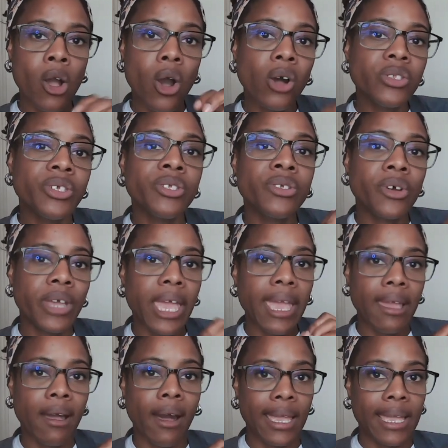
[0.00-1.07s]

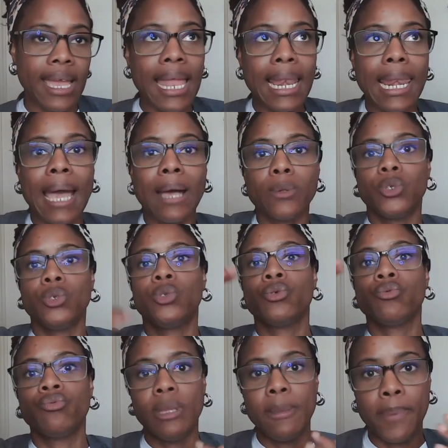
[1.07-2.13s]
Otter.ai allows you
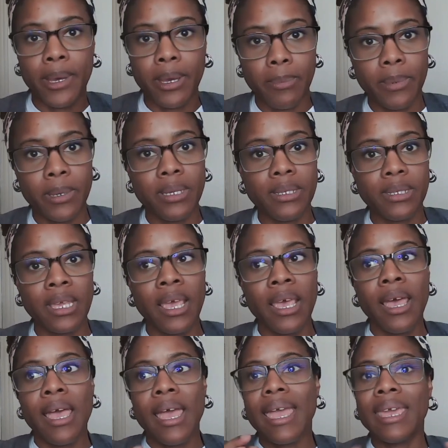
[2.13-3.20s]
to repurpose.
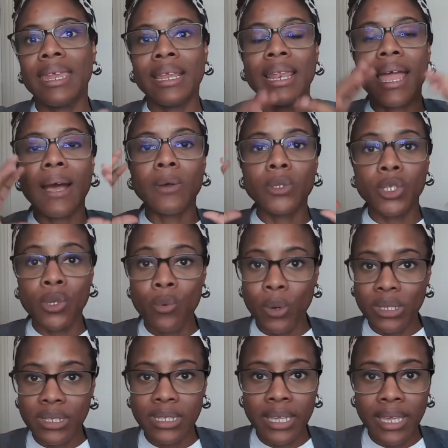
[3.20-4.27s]
It allows you,
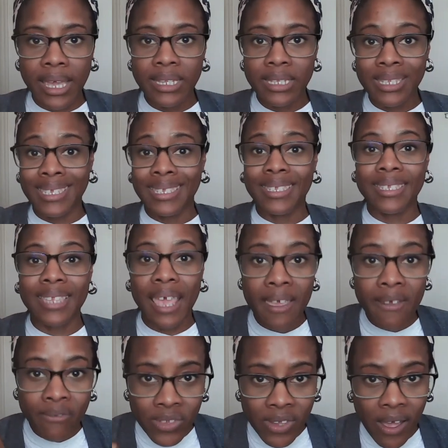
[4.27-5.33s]
once again, to
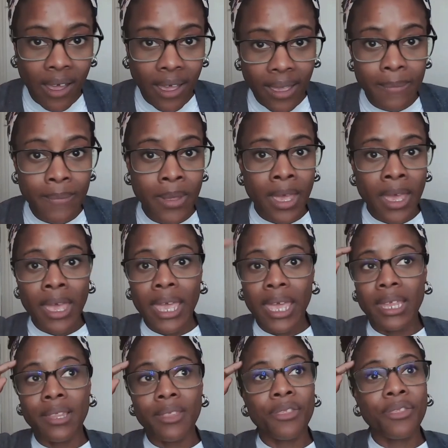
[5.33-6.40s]
save time
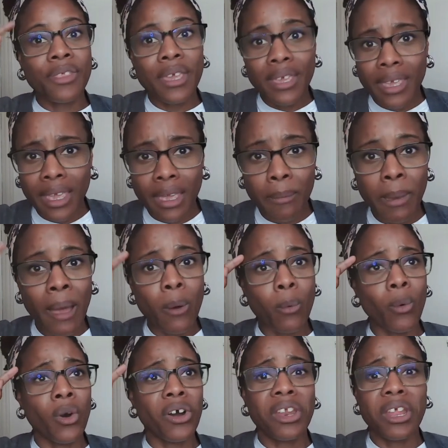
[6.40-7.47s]
in thinking about
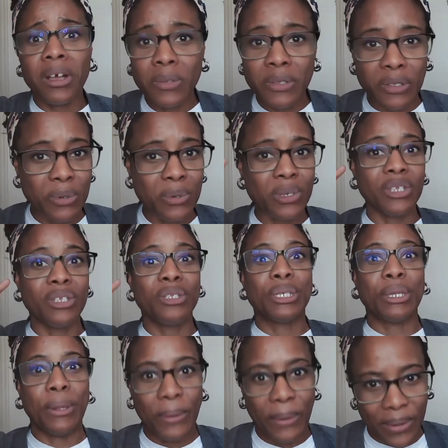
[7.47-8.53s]
what else you can
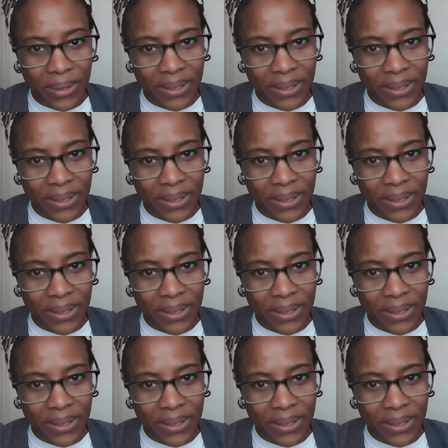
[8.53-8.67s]
do.